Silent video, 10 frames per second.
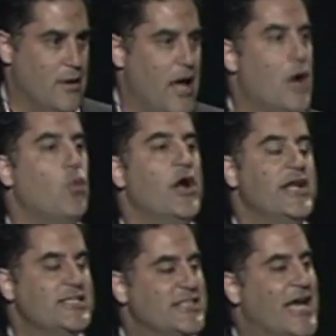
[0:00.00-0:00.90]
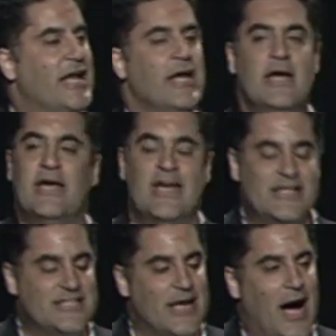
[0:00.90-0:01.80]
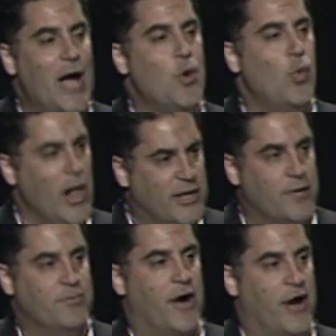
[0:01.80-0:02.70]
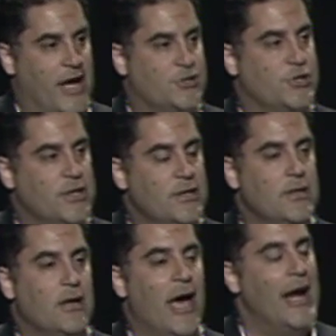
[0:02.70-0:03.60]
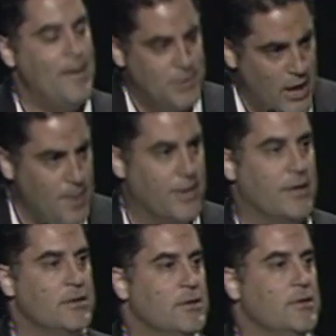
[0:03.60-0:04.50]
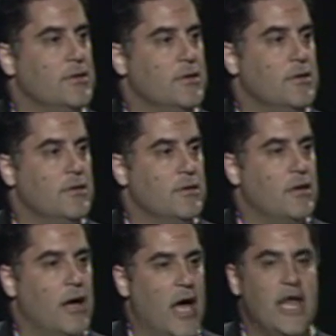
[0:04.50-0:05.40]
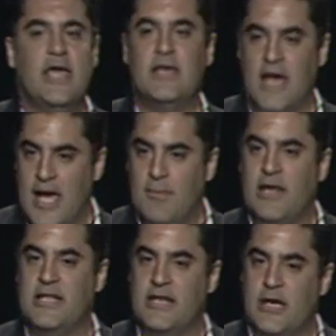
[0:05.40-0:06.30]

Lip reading: And what did he say? He said, I welcome their hatred, and I'm coming. And he came and he did a